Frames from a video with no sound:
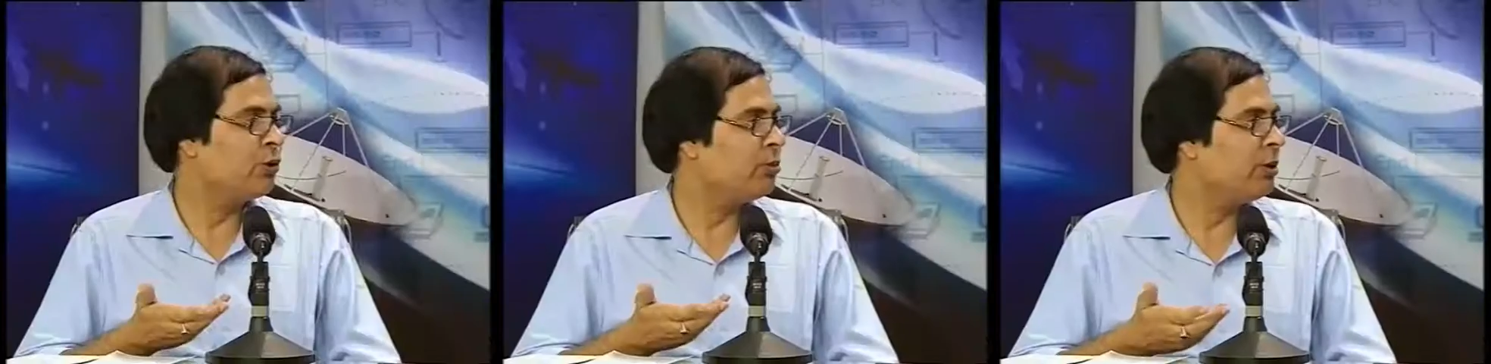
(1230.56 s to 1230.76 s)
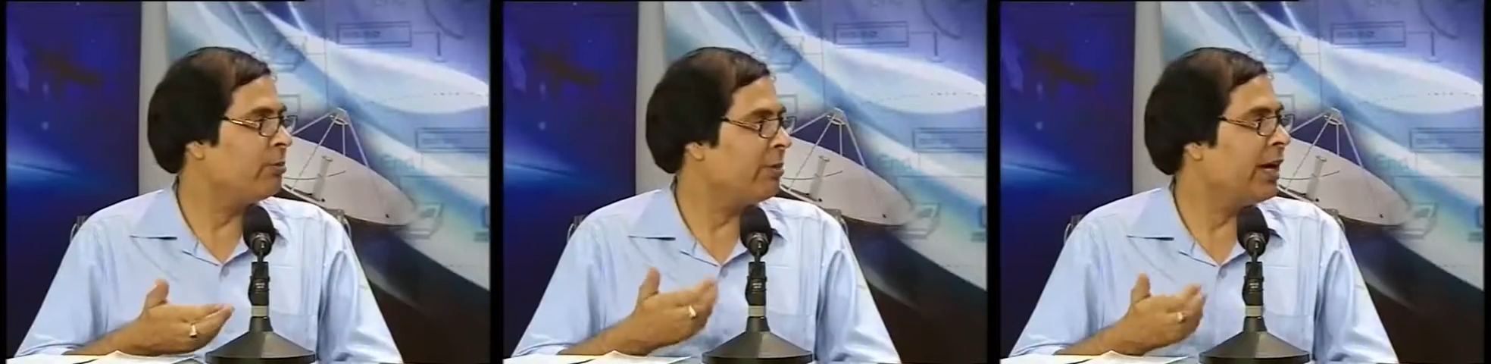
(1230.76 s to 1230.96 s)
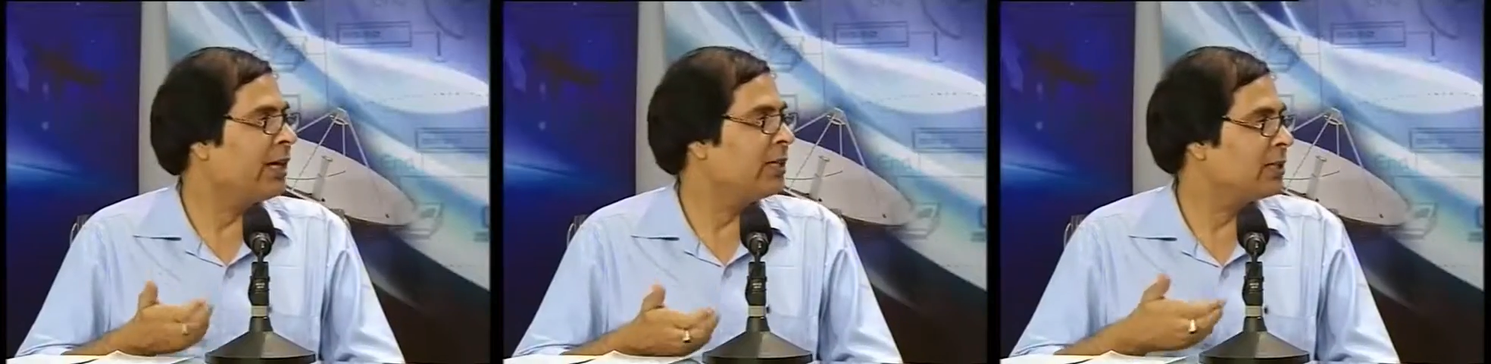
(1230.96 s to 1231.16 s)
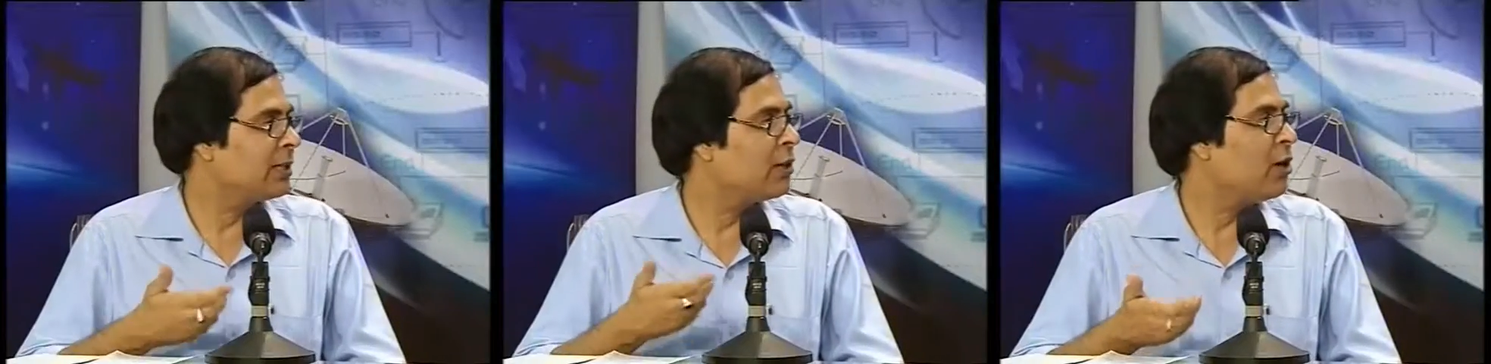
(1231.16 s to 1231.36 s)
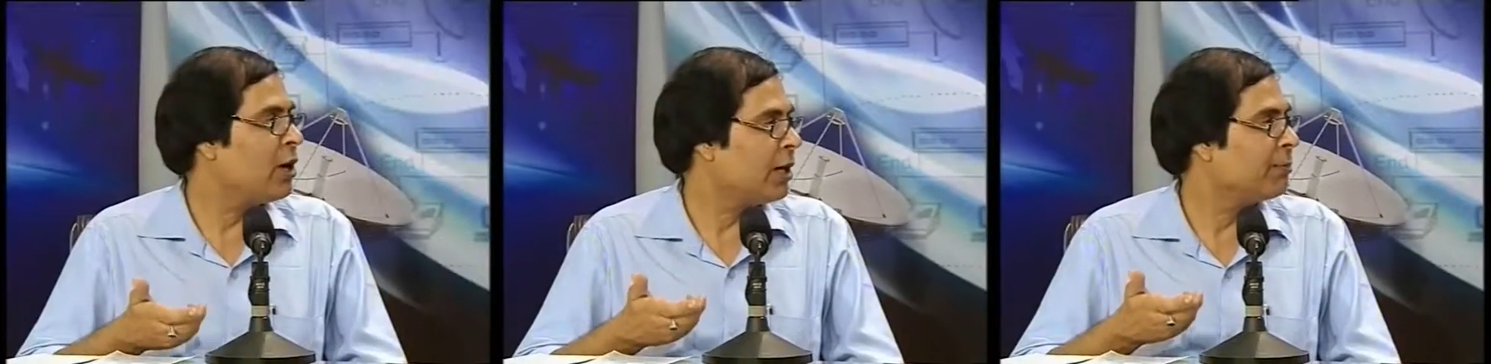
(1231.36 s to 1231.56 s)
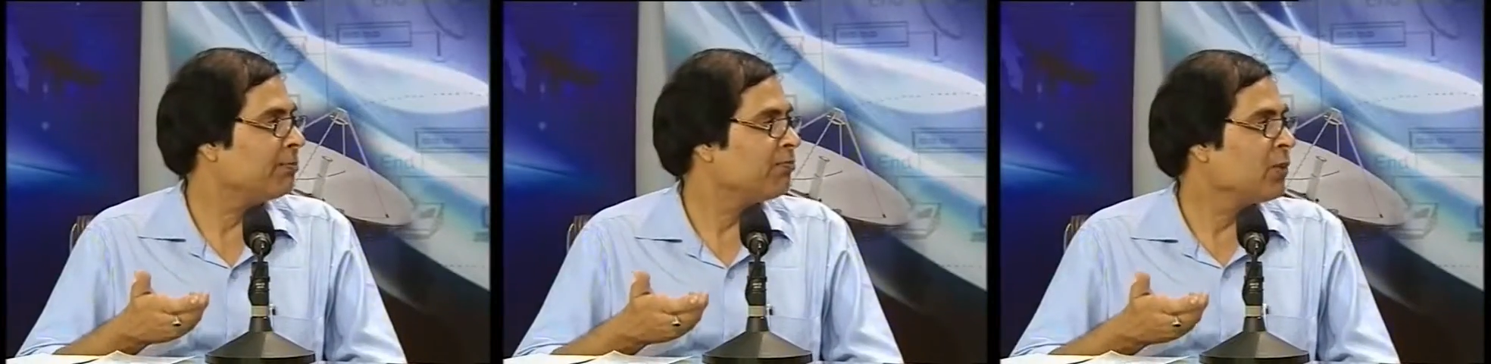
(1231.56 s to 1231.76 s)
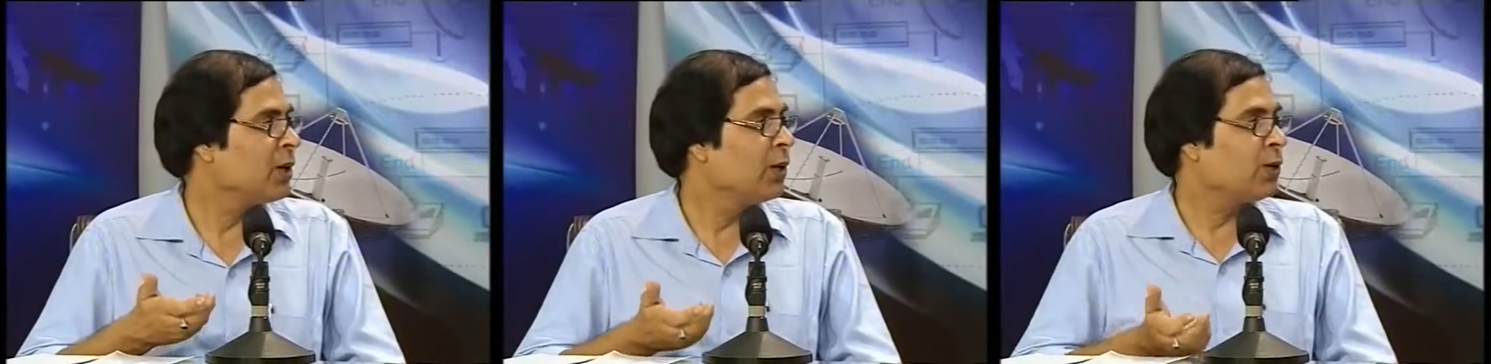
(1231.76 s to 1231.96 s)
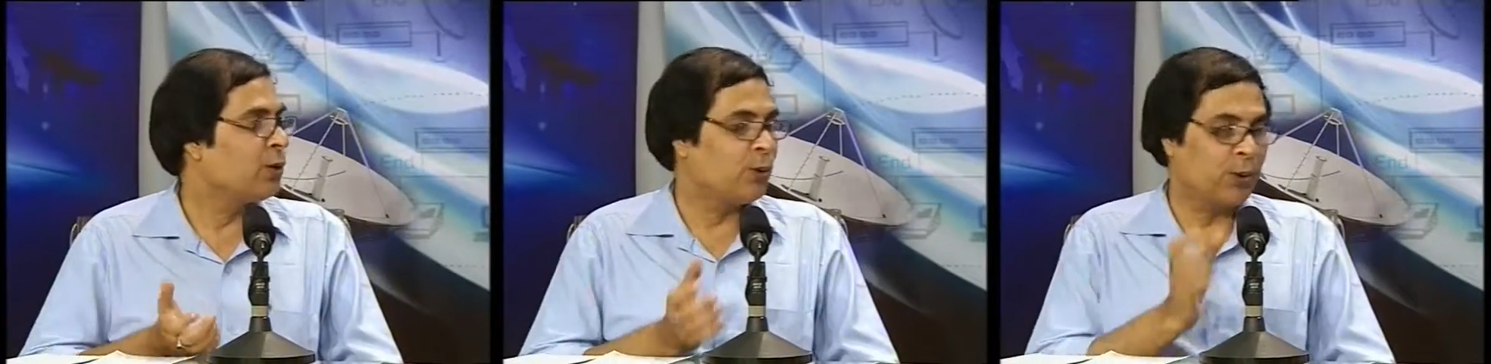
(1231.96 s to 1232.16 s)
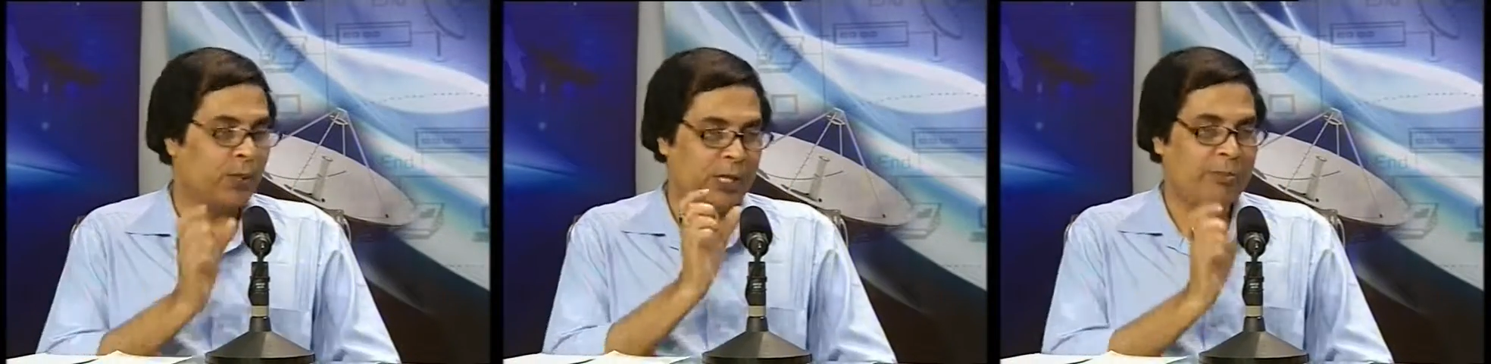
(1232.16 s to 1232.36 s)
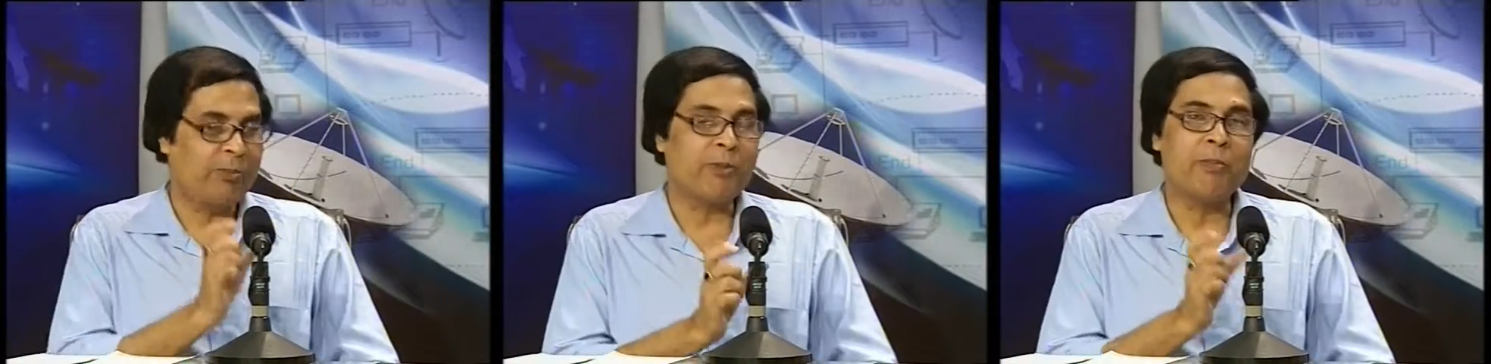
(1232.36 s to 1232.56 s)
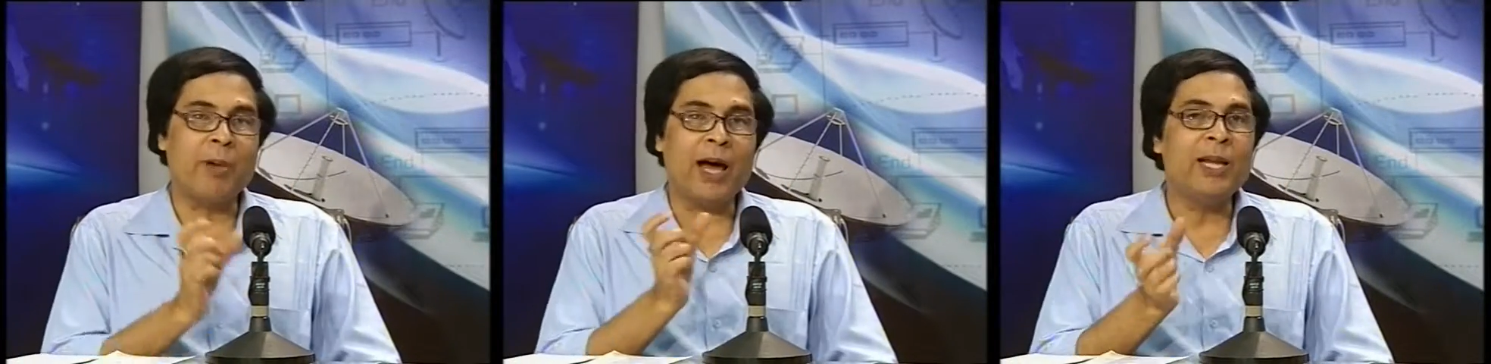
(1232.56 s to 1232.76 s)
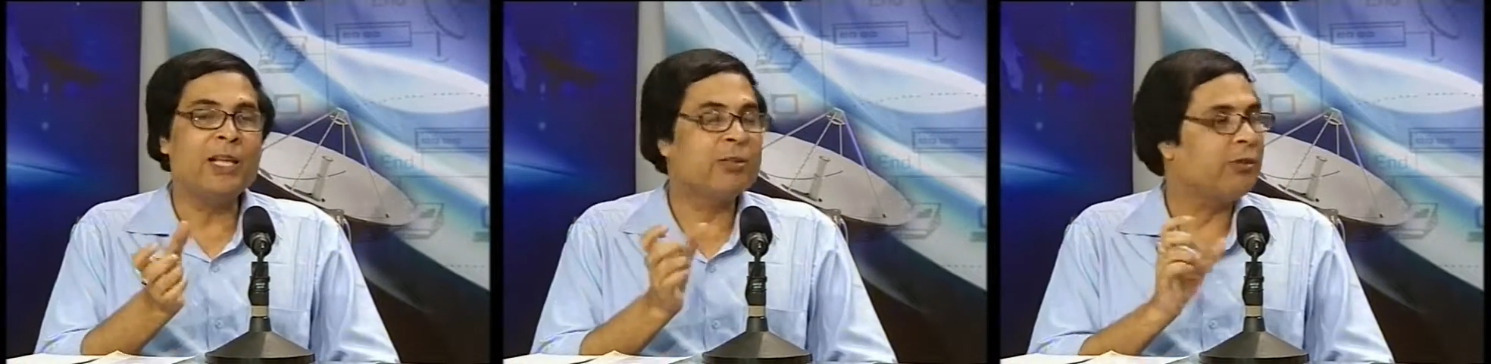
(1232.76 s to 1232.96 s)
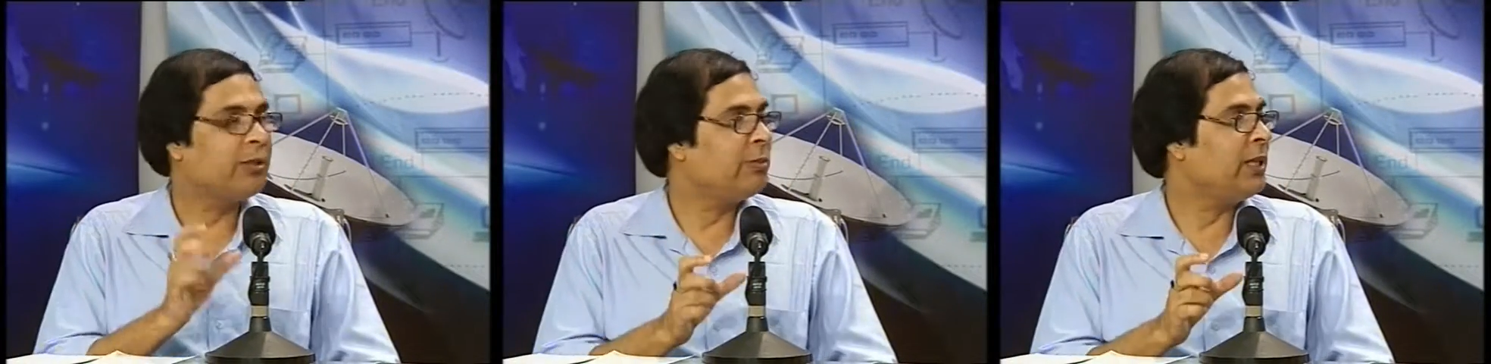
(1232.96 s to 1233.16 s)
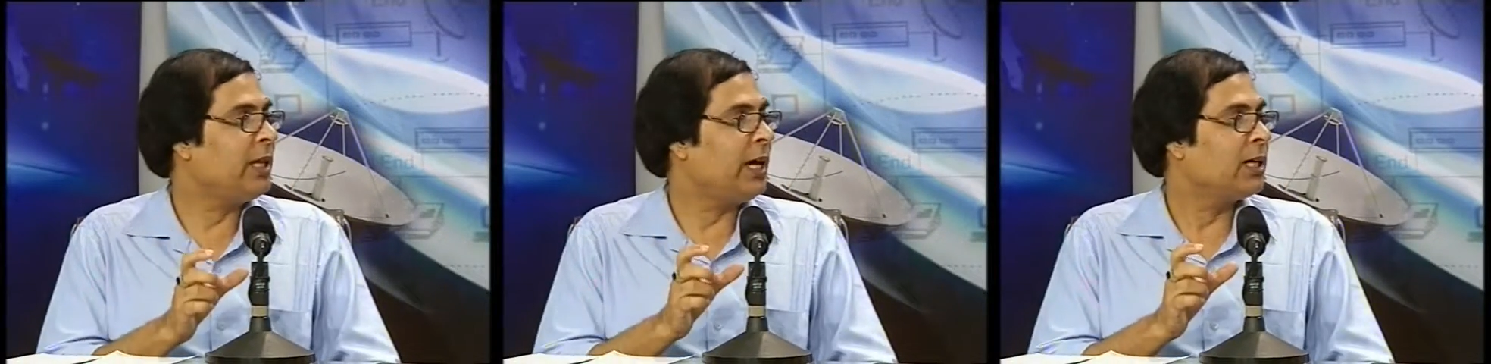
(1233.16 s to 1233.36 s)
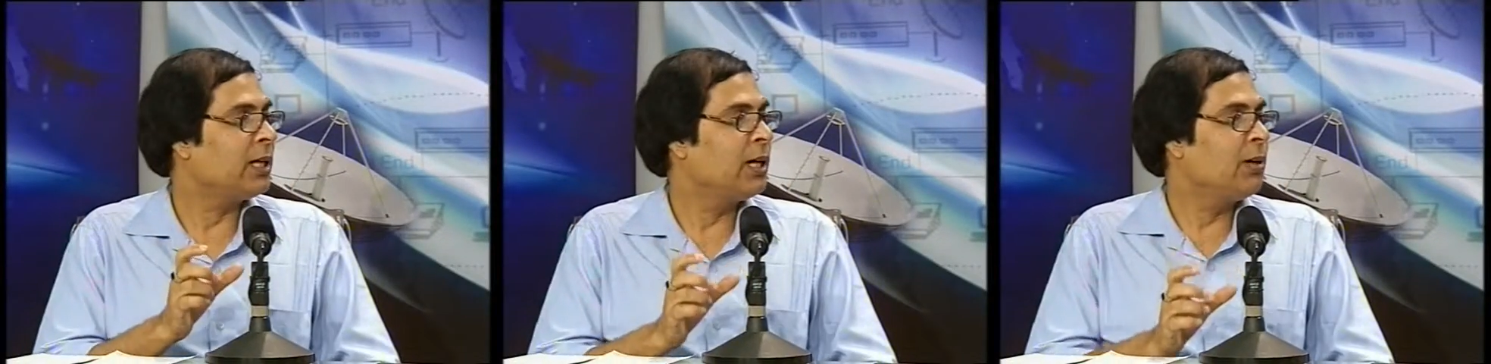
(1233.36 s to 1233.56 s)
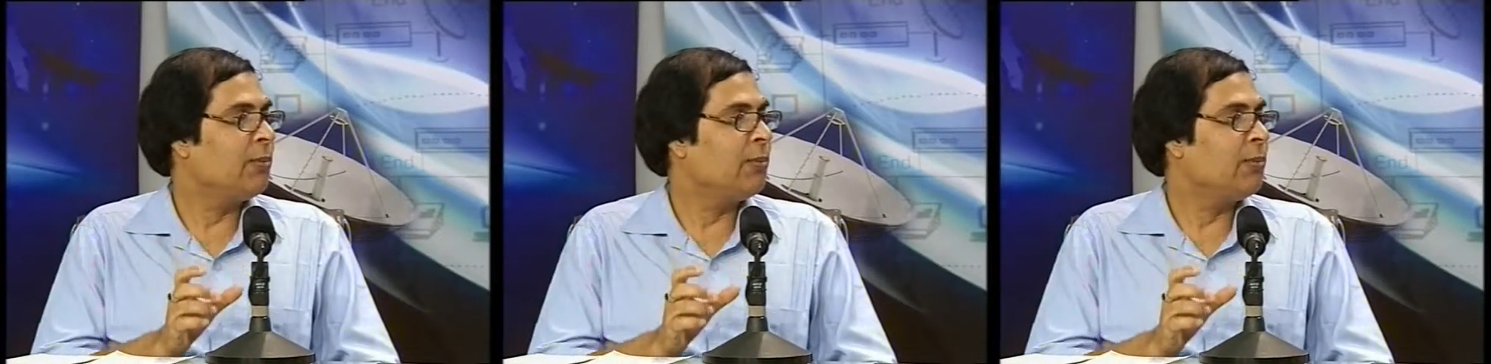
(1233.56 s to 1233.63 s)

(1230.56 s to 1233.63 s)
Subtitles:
be practiced a lot. So keep a balance between that.